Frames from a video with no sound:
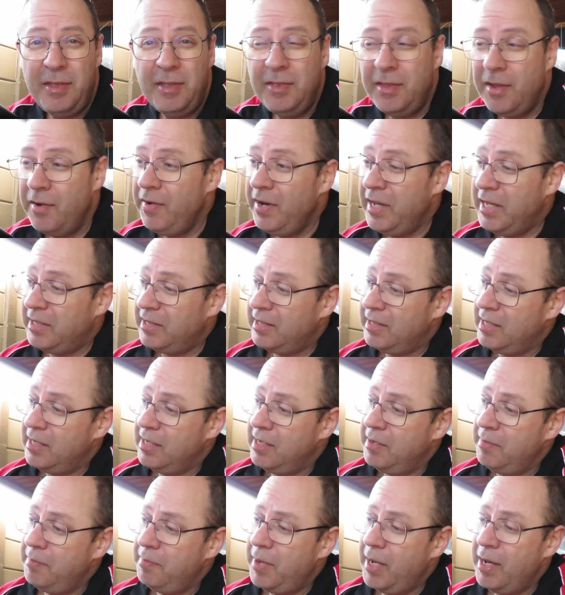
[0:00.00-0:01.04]
than the rest.
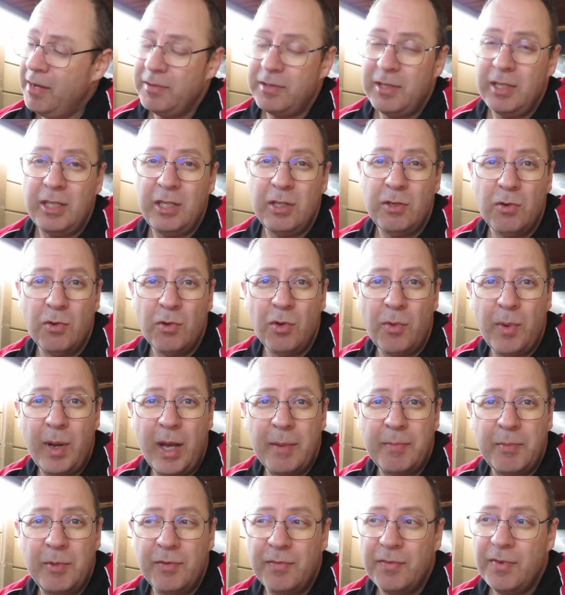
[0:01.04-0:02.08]
Power setting all the way
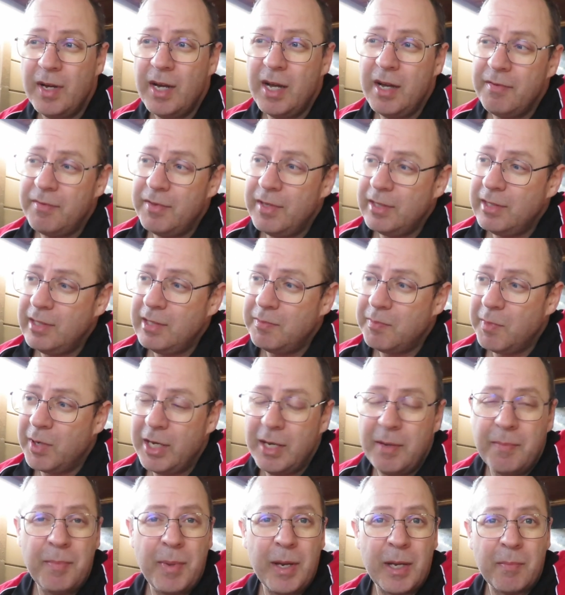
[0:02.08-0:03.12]
up to 5. This is
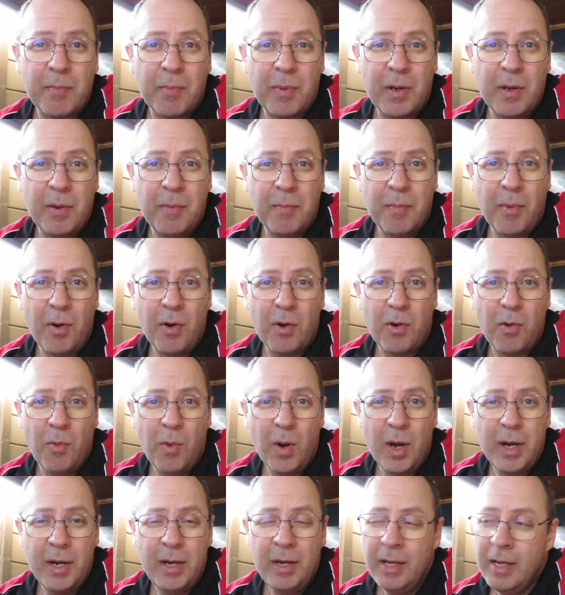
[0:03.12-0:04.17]
my Impact Mark
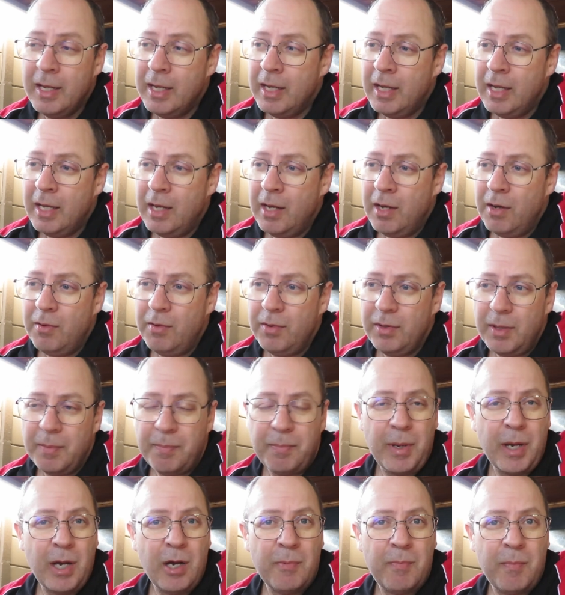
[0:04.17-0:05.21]
1 with the
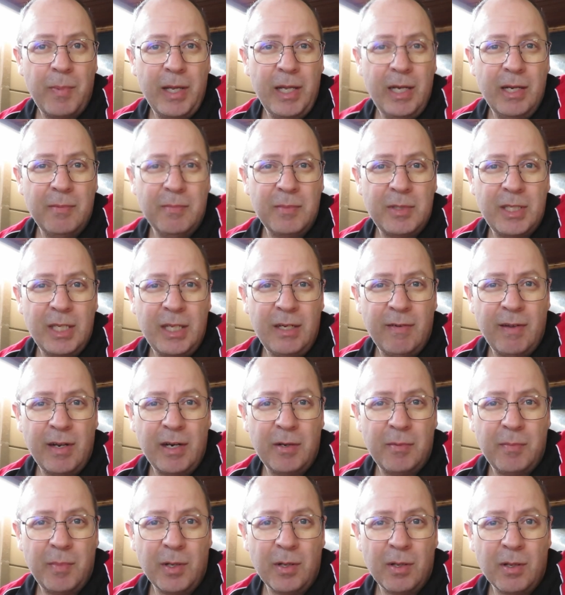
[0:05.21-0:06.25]
power plenum
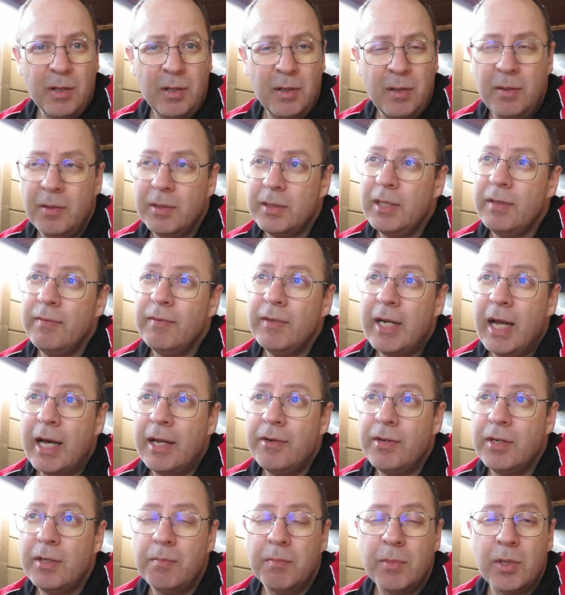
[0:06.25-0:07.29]

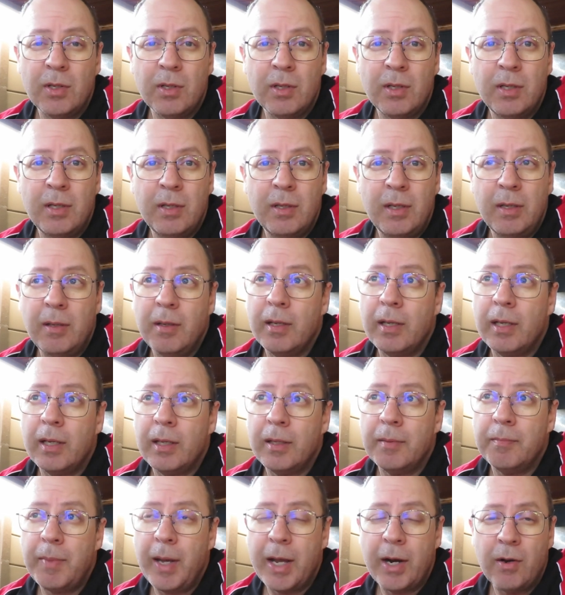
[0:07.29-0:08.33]
700mm
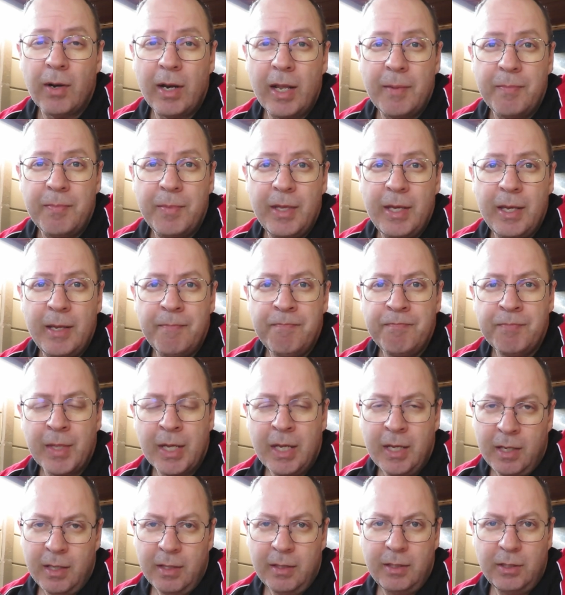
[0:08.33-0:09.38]
barrel up there.
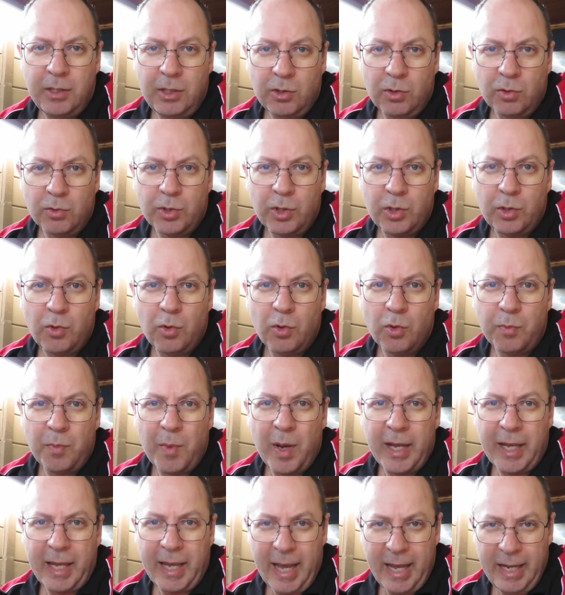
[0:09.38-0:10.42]
This is also called
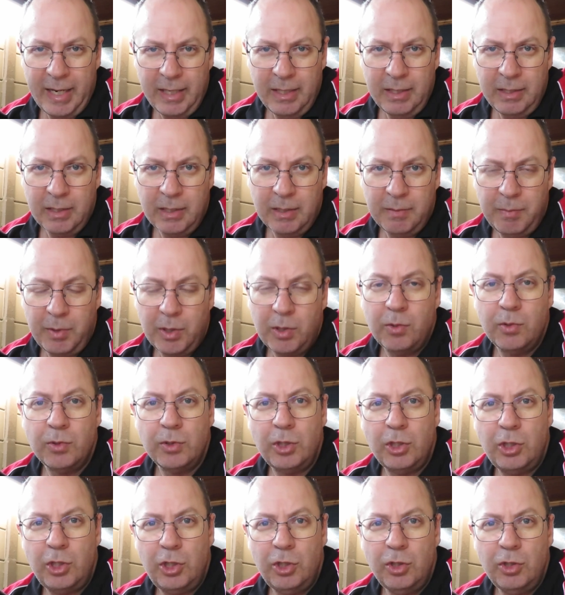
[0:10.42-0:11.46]
my cannon
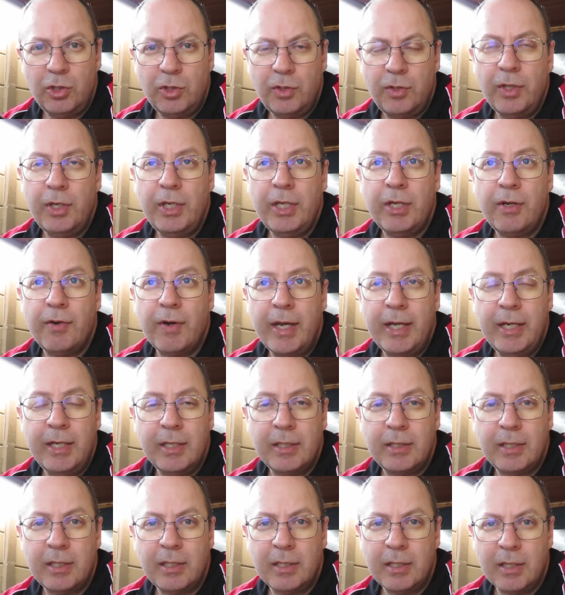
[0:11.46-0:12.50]
because it shoots 30
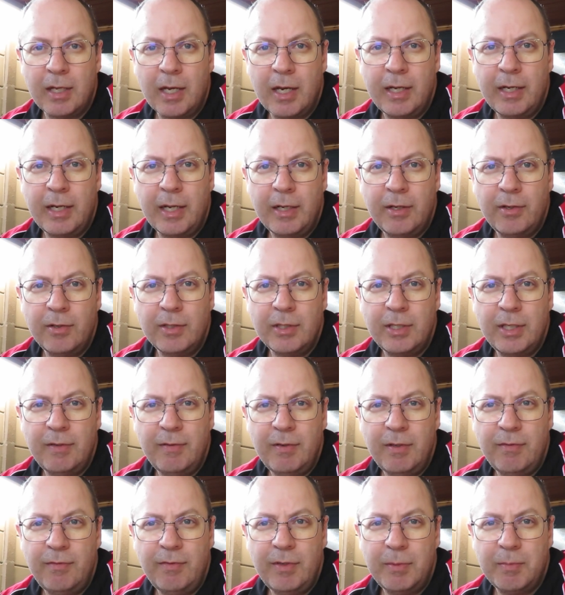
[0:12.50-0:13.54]
grainers at
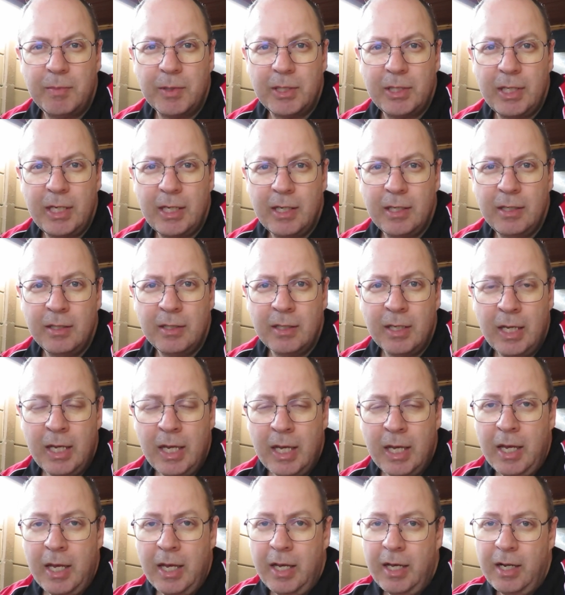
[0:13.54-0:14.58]
970 feet per second,
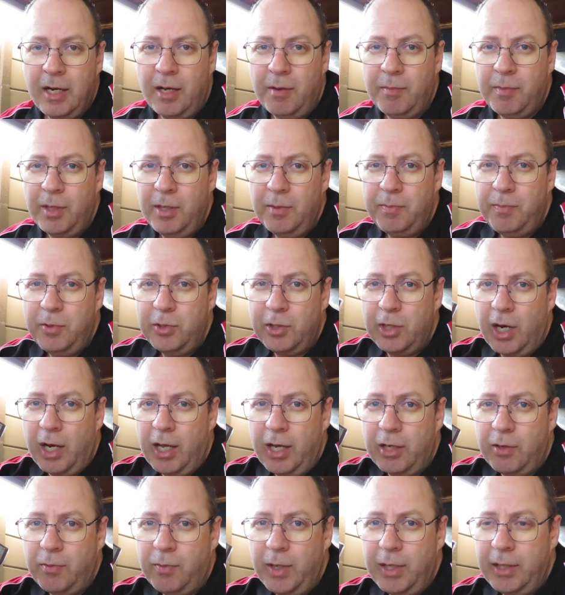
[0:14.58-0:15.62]
and I'm going to push a
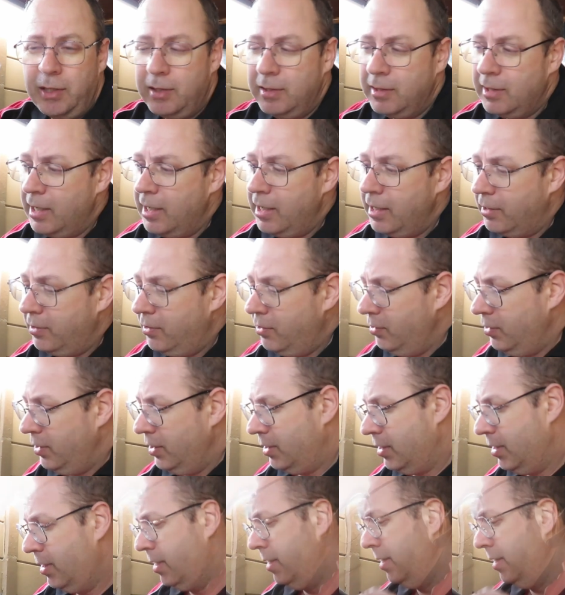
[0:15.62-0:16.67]
lightweight slug through it.